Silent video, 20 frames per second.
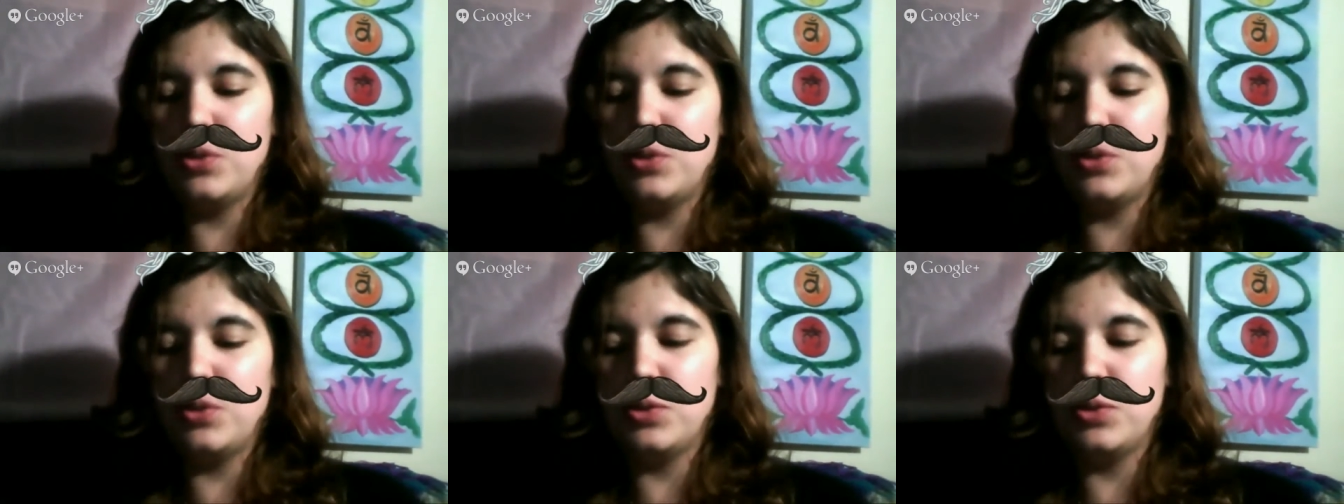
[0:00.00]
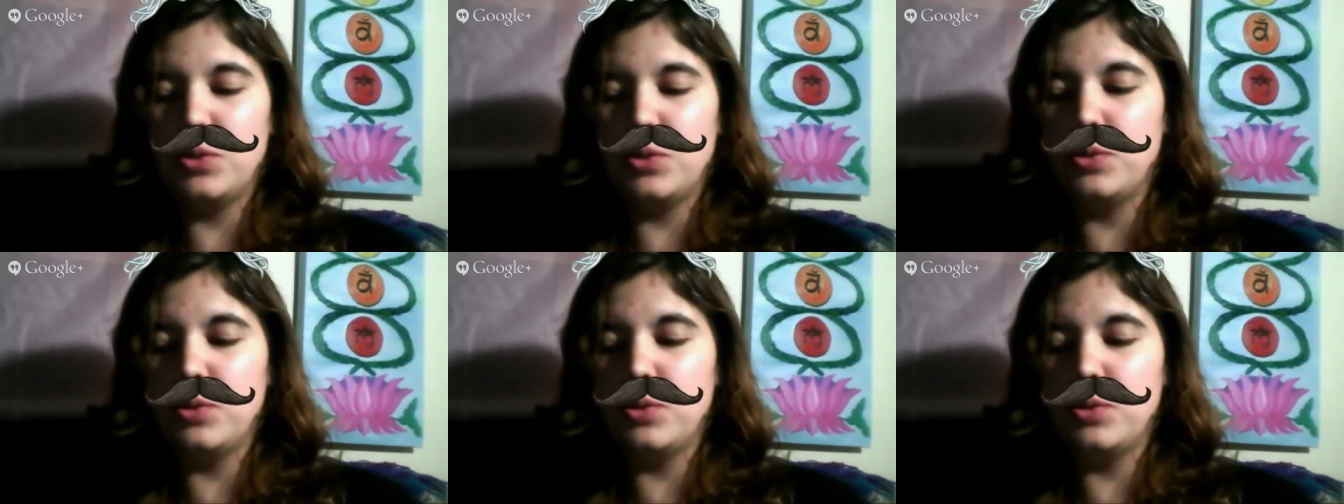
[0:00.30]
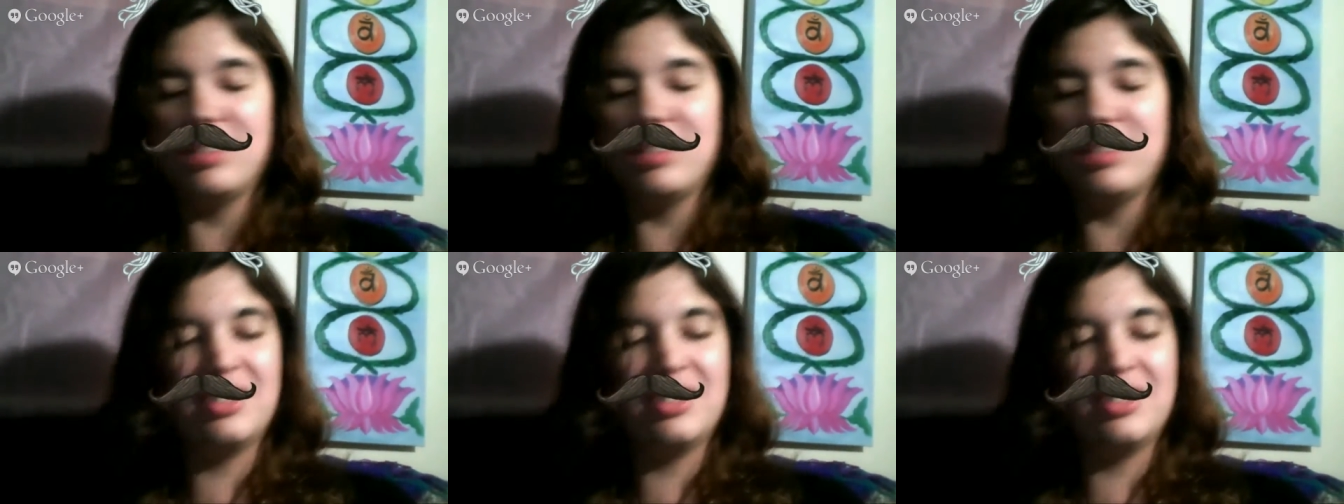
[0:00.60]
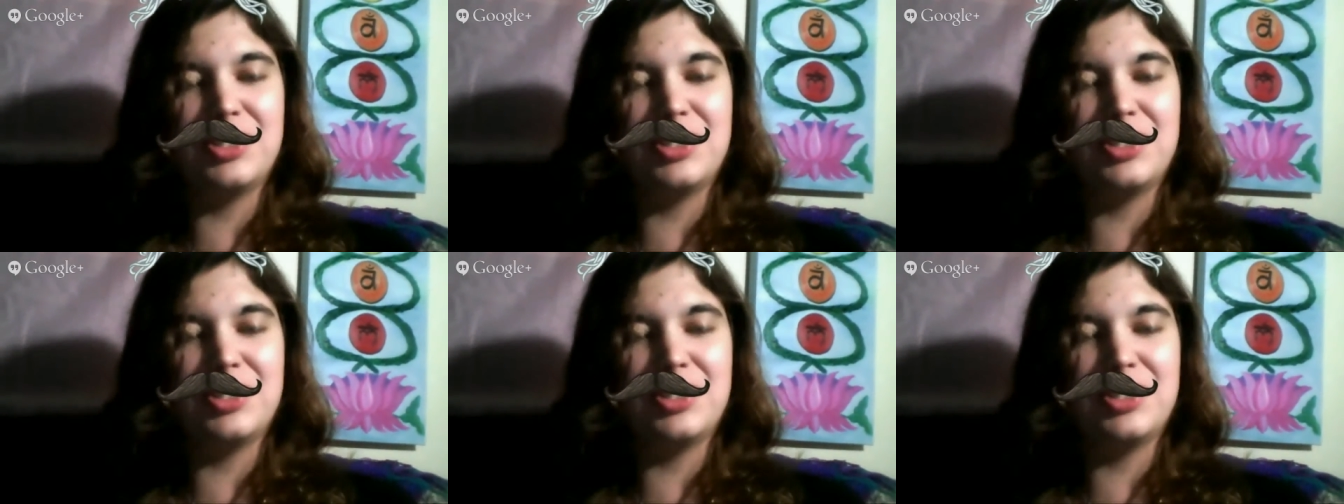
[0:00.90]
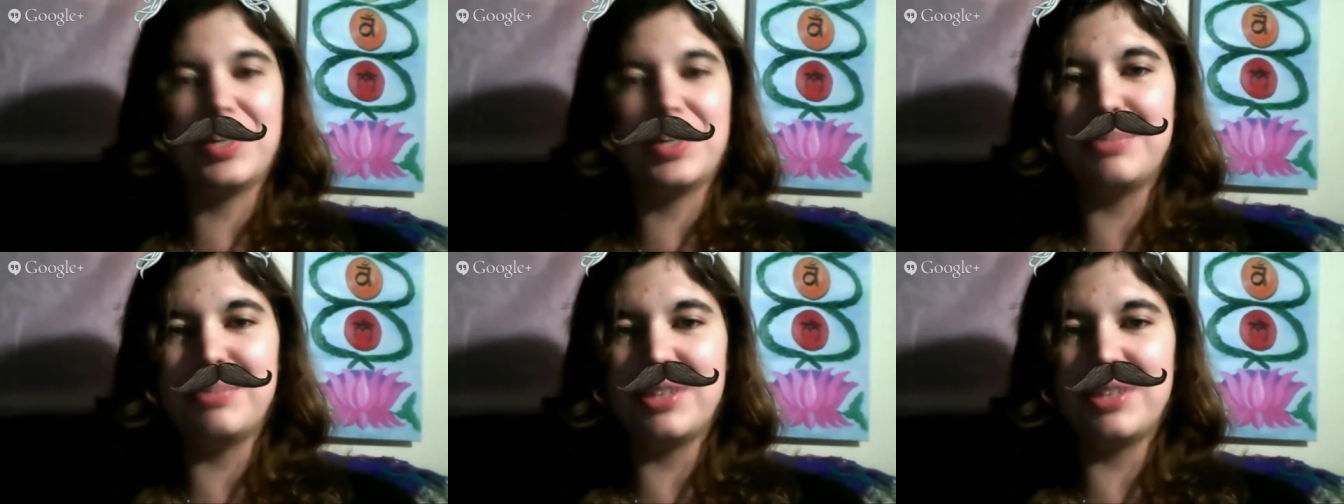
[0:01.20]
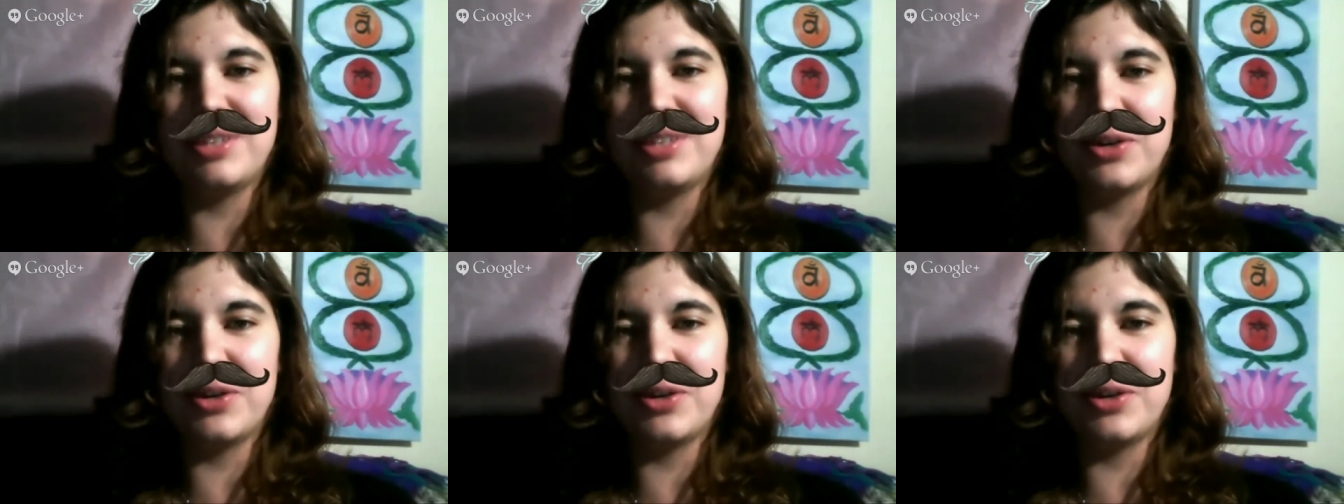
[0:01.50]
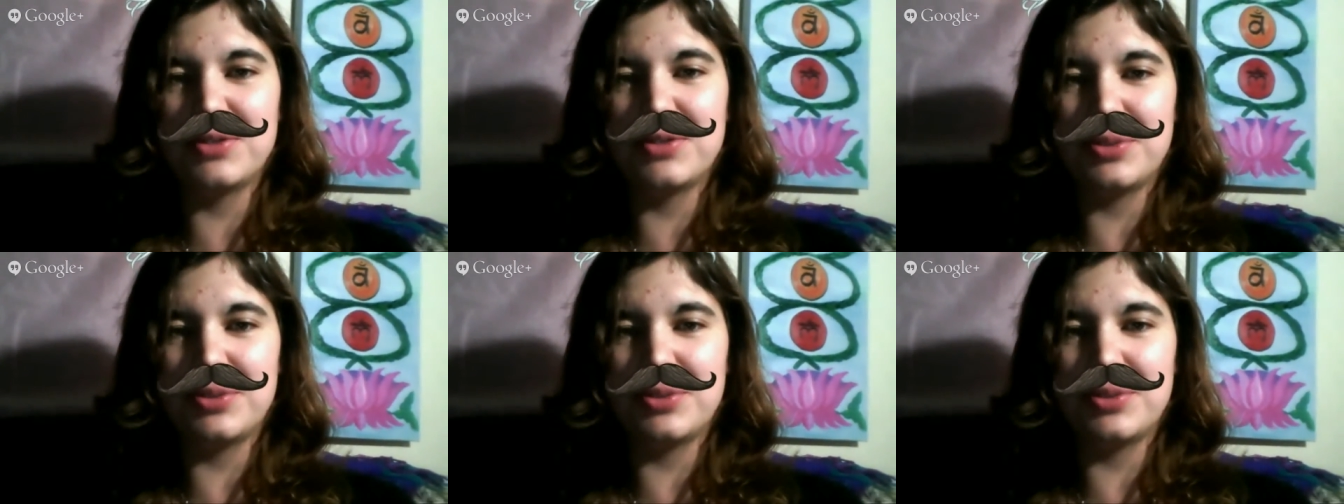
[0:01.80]
who isn't here, so I get to be co-host
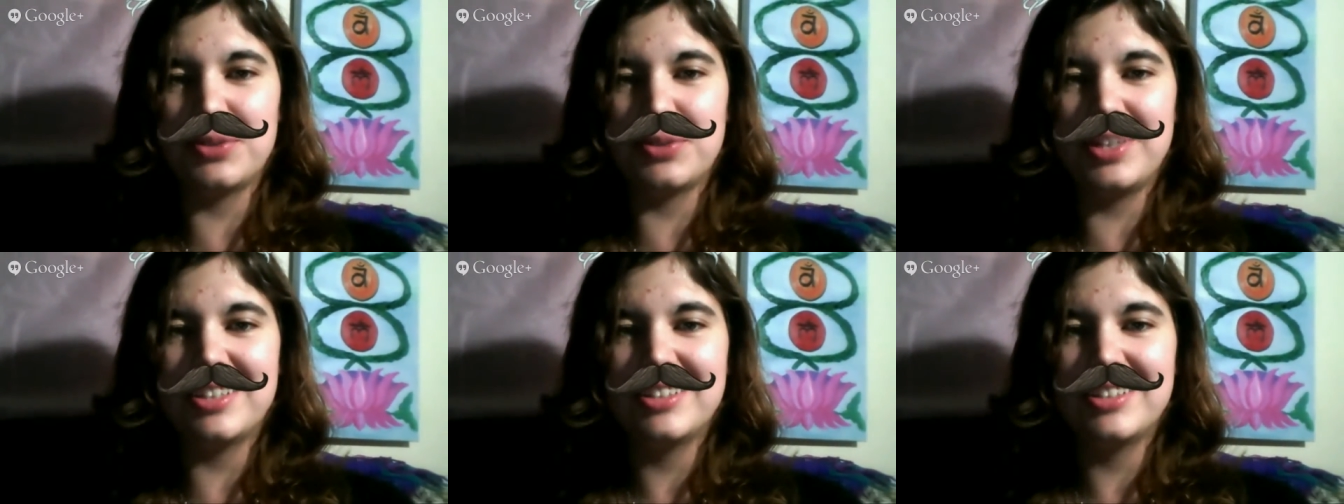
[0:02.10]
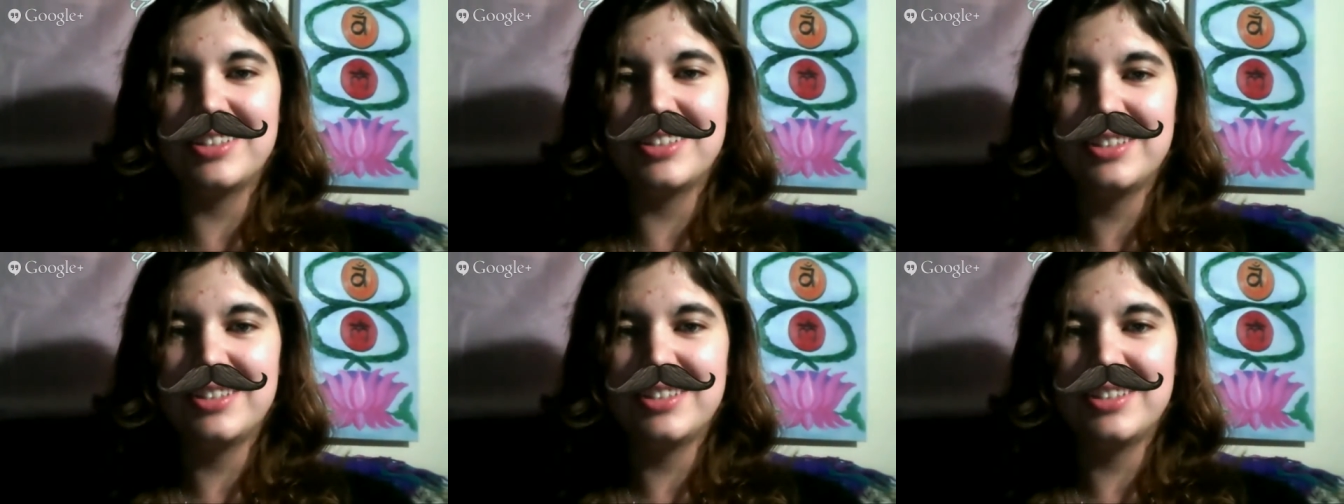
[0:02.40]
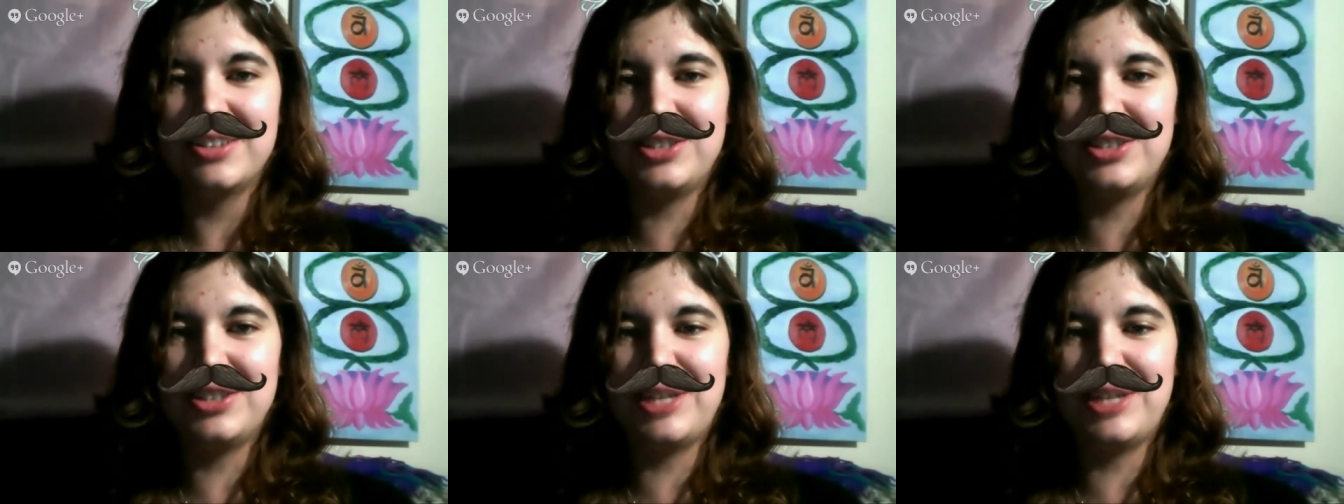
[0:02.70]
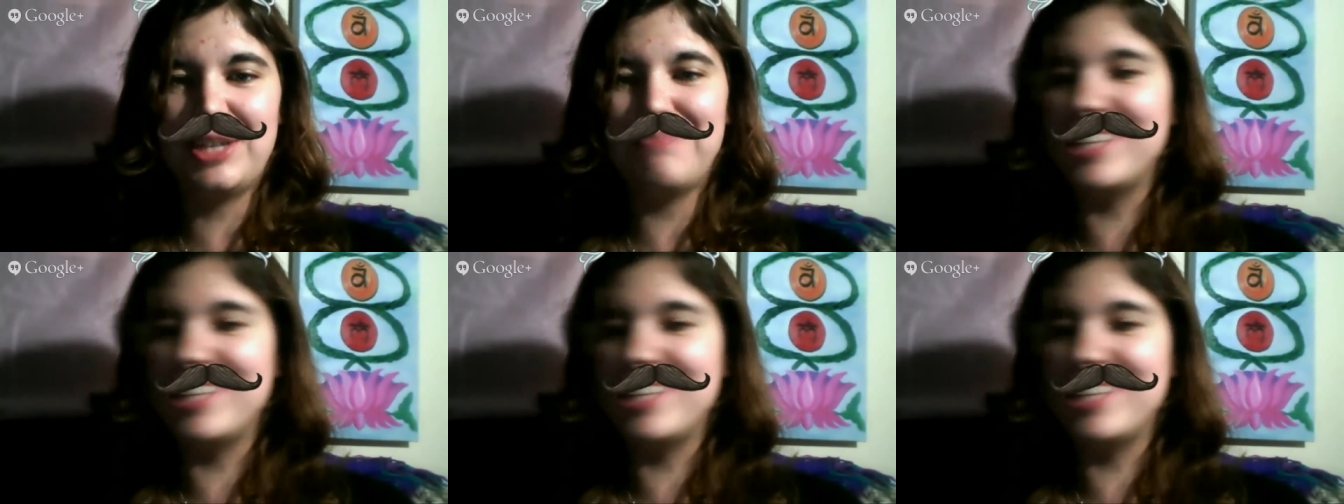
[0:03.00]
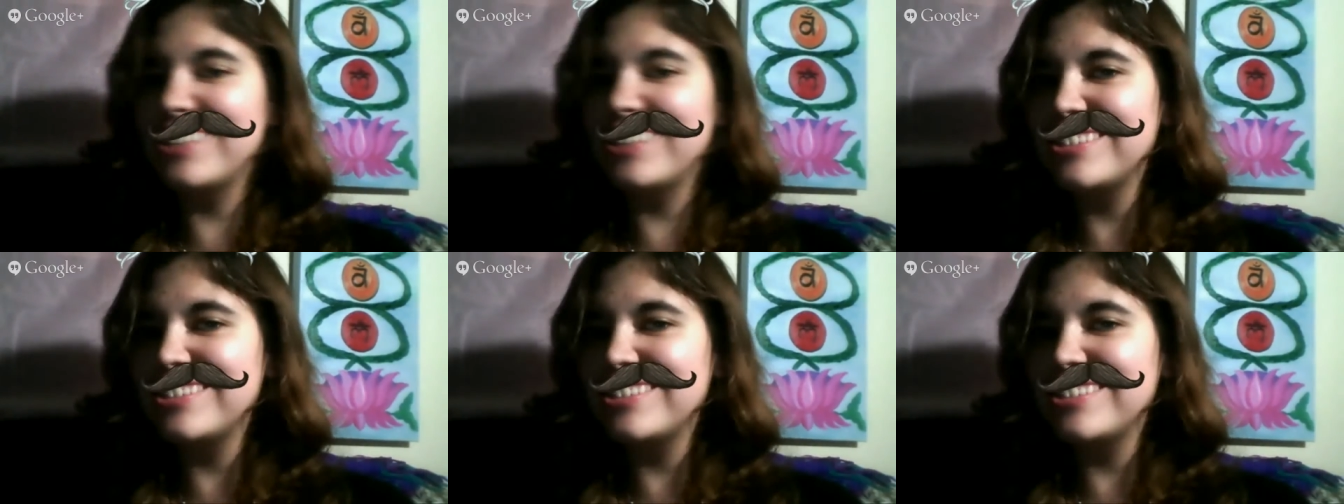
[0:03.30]
for a week. Good job, thanks.